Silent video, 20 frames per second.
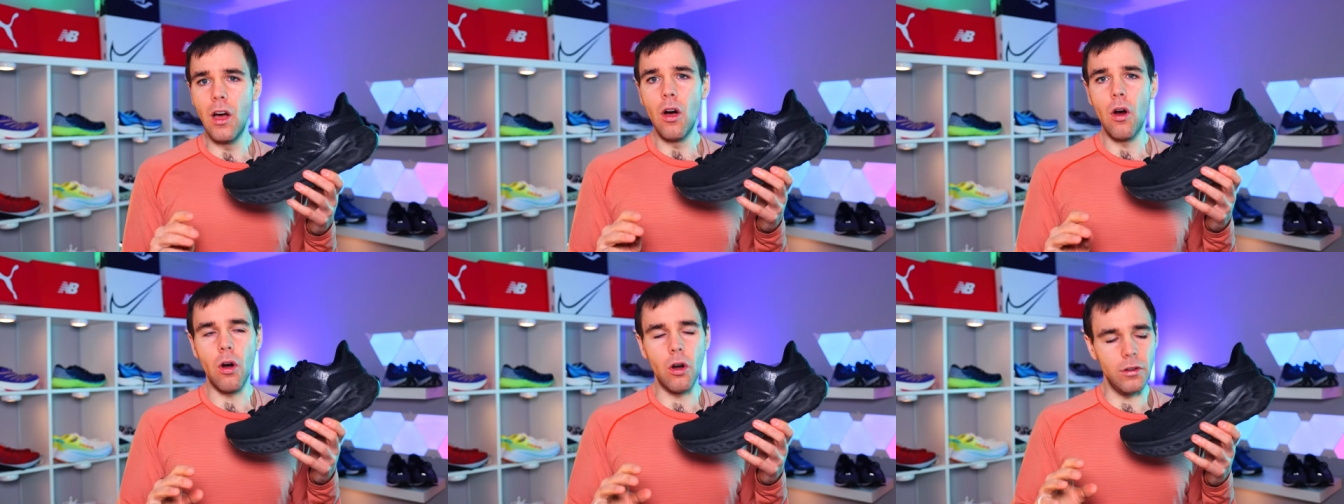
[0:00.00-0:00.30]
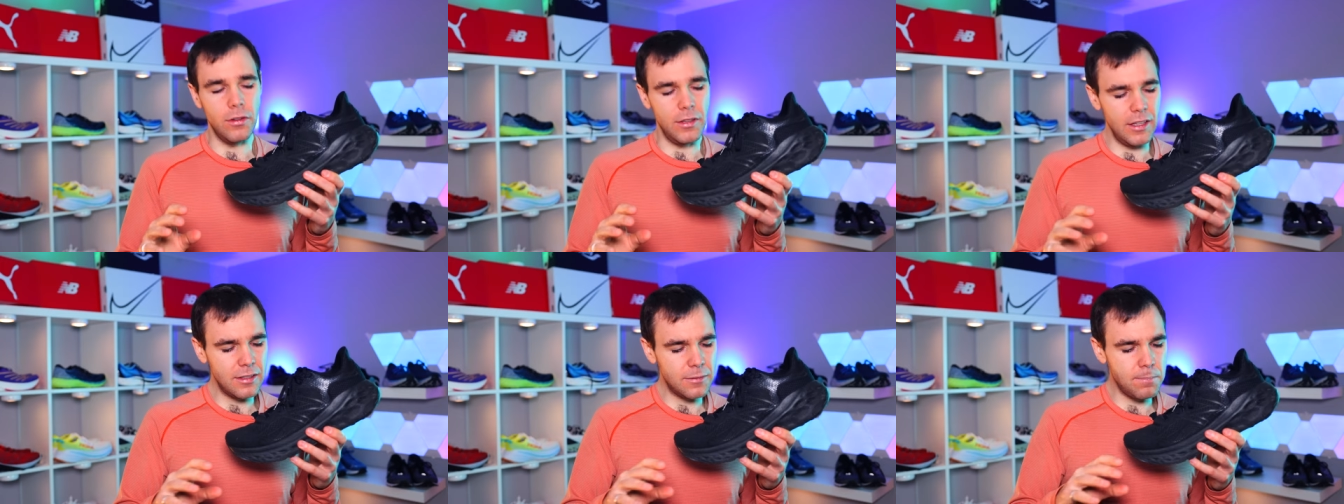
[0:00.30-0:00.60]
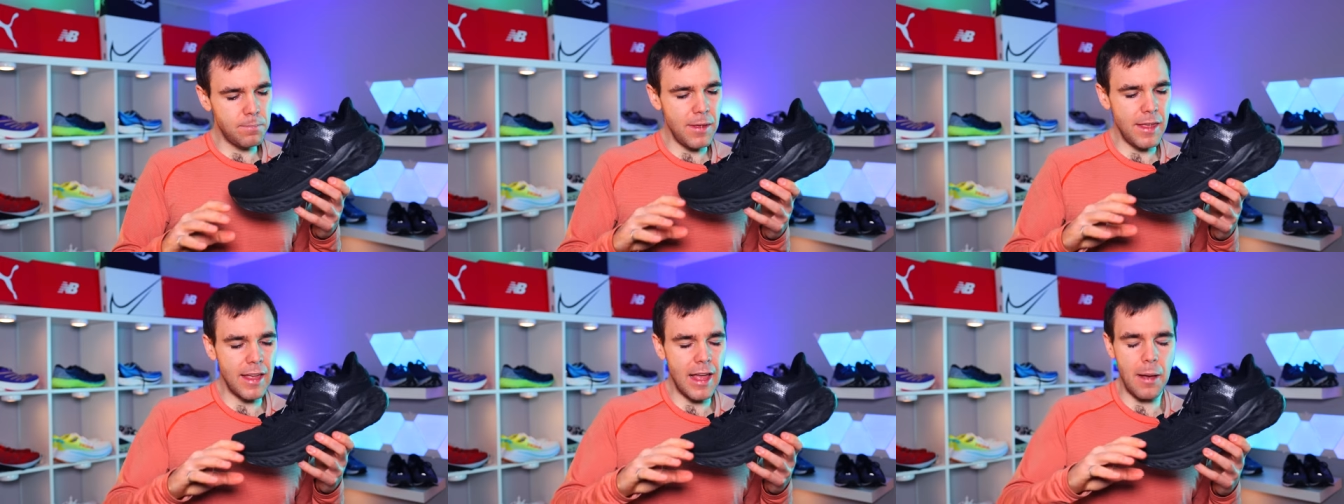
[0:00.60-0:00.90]
or at
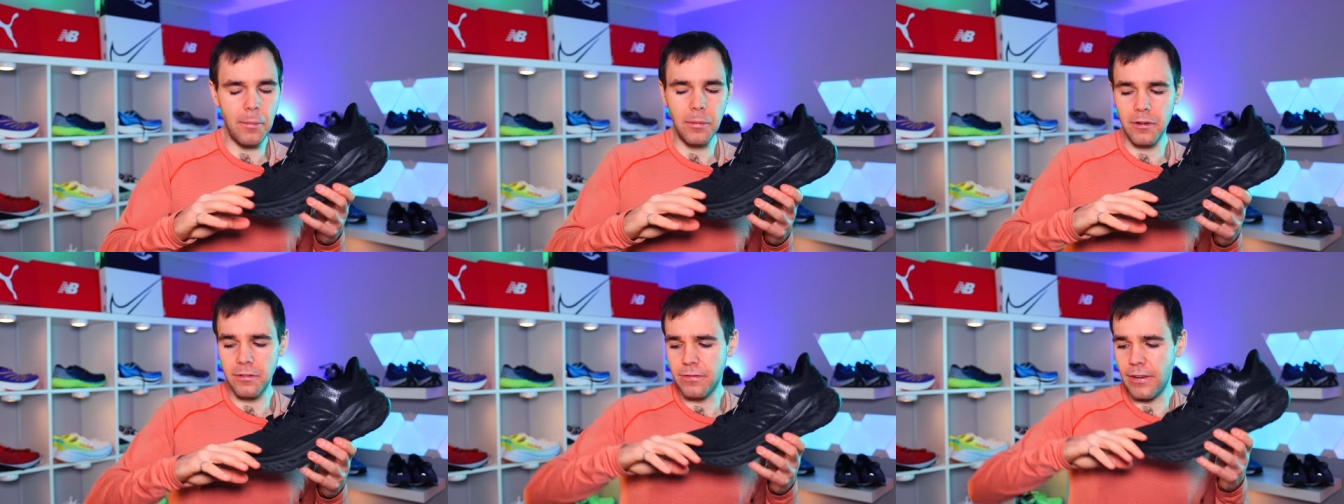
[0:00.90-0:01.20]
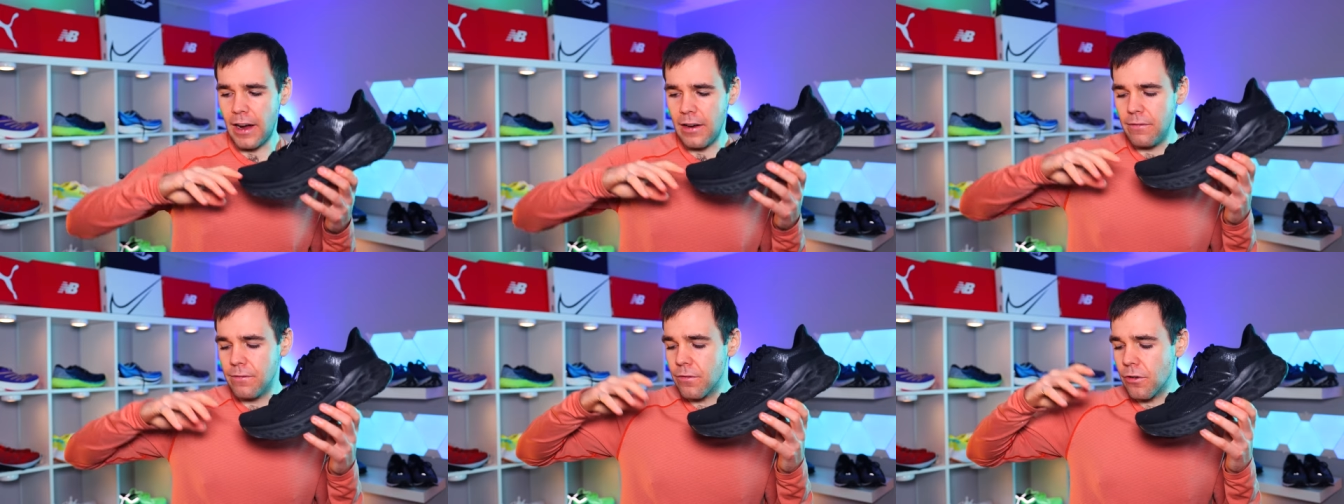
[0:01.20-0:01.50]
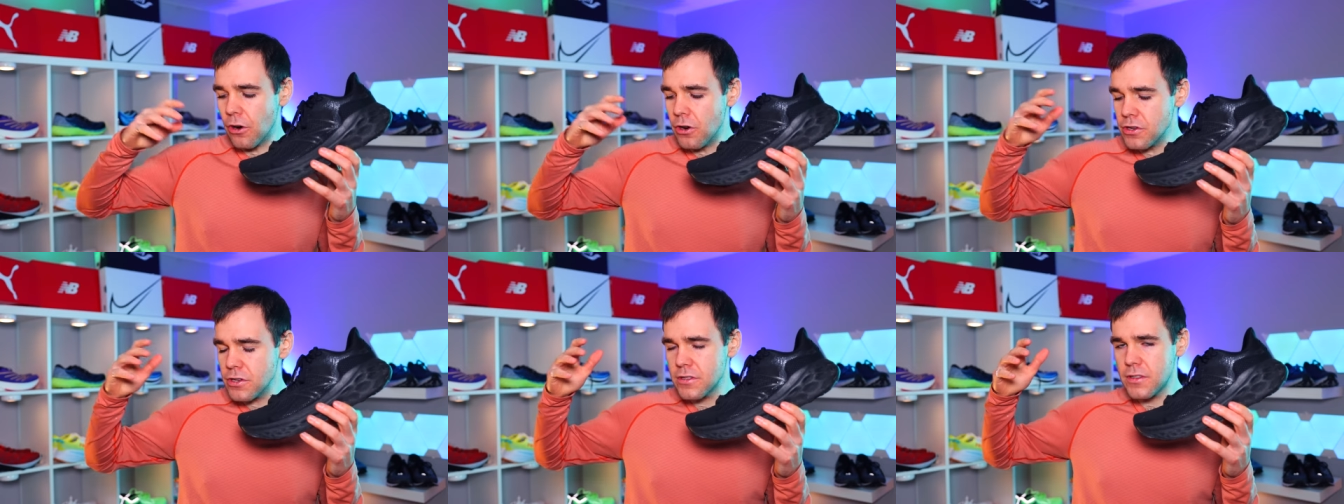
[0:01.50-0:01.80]
least being able to find
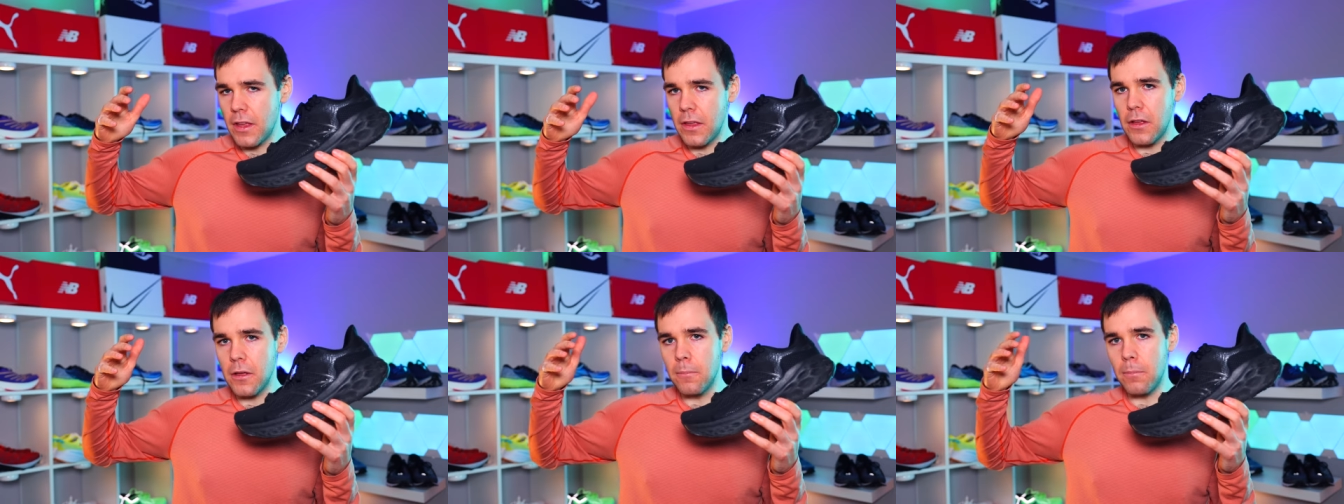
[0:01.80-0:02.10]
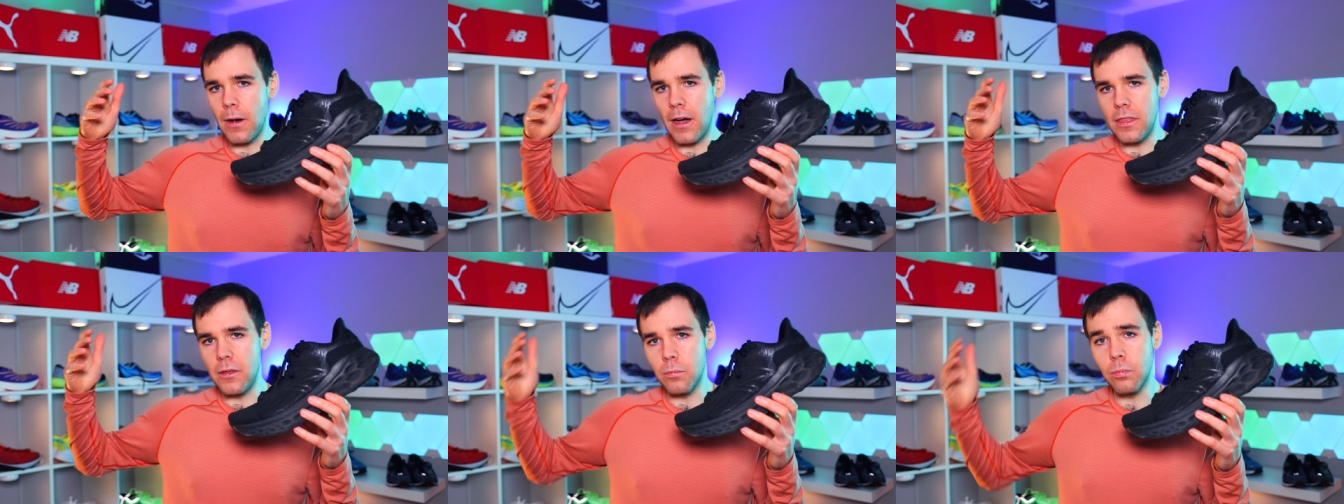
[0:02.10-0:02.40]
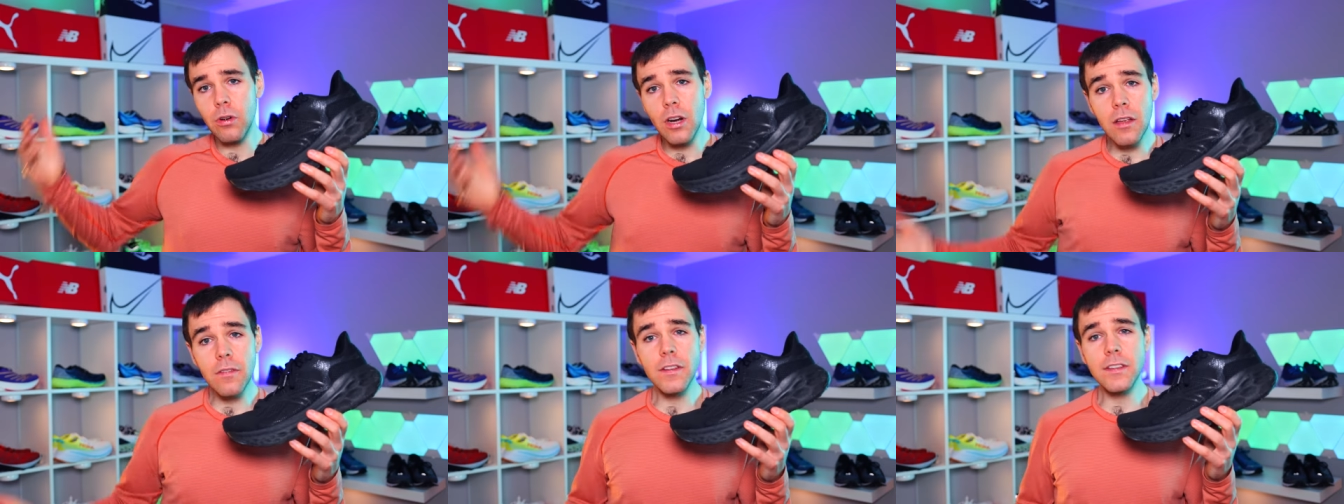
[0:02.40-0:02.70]
versions that you could buy the
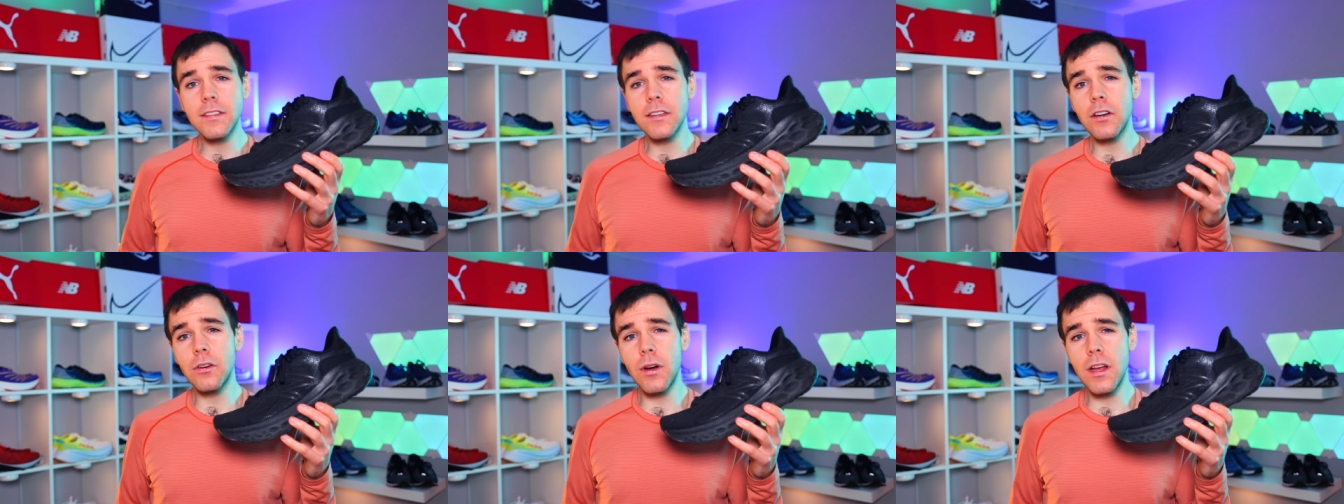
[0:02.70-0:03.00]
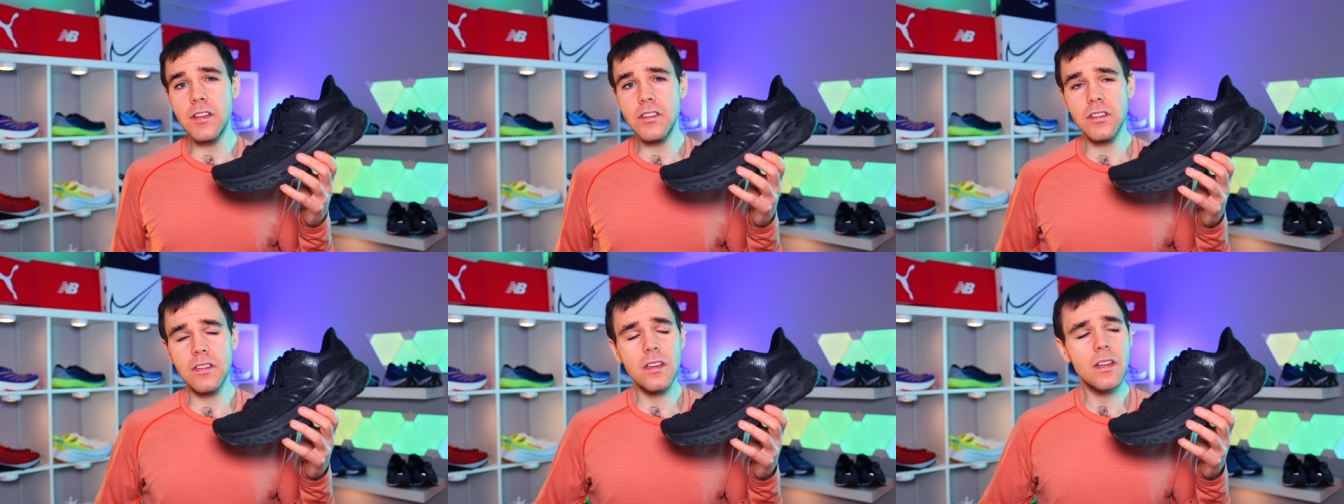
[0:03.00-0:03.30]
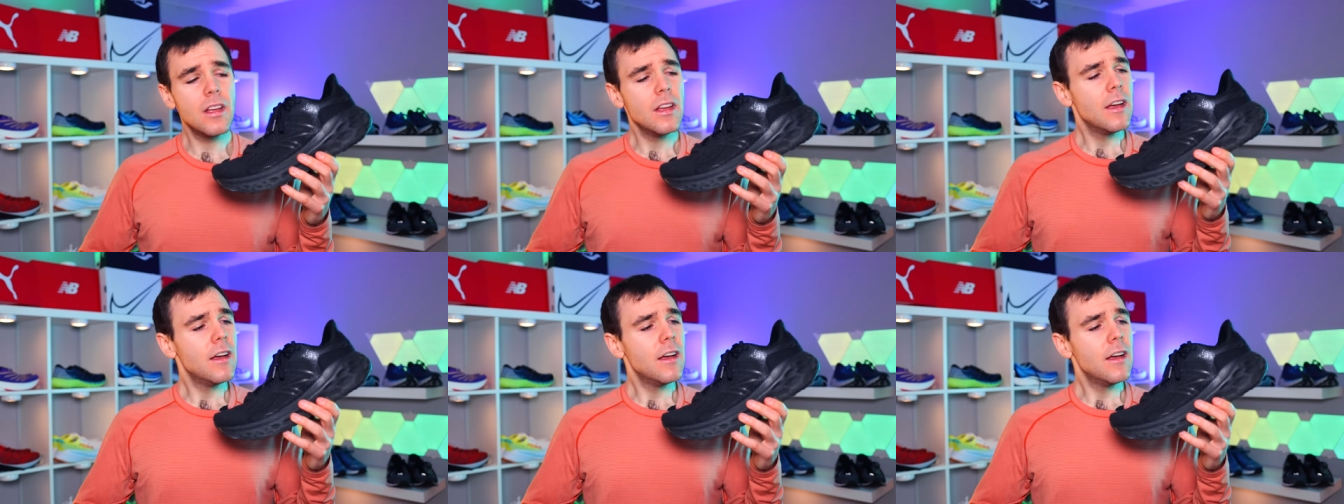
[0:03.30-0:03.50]
previous iteration.